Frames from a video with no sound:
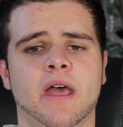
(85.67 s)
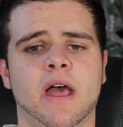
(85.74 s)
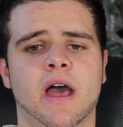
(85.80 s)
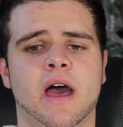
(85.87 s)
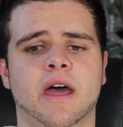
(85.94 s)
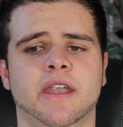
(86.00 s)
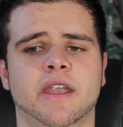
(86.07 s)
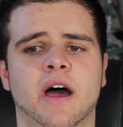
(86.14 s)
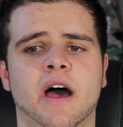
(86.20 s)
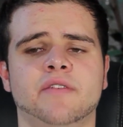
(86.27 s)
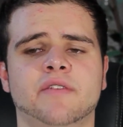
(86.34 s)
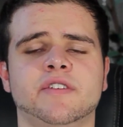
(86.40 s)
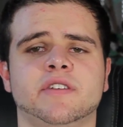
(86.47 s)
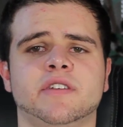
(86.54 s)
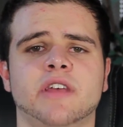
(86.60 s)
And
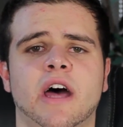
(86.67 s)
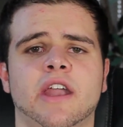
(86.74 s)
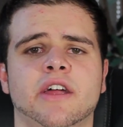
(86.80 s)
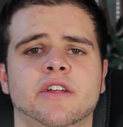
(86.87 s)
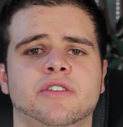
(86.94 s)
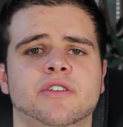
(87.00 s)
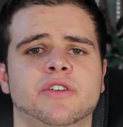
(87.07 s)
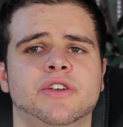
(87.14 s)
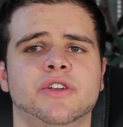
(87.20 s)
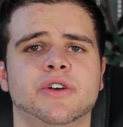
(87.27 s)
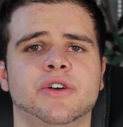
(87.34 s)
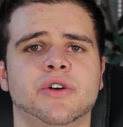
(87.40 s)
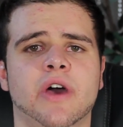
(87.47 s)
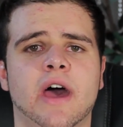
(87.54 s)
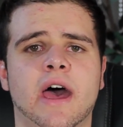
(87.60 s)
I've decided to
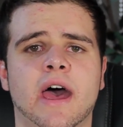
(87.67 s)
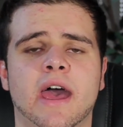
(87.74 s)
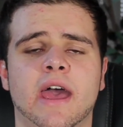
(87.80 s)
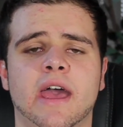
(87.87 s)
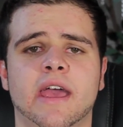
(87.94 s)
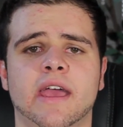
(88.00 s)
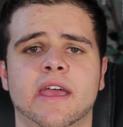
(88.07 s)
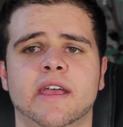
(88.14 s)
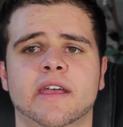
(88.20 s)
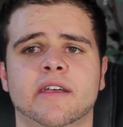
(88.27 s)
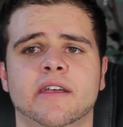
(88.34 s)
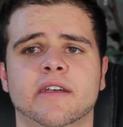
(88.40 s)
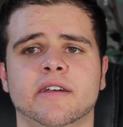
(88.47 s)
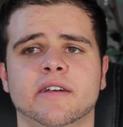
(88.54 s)
do a,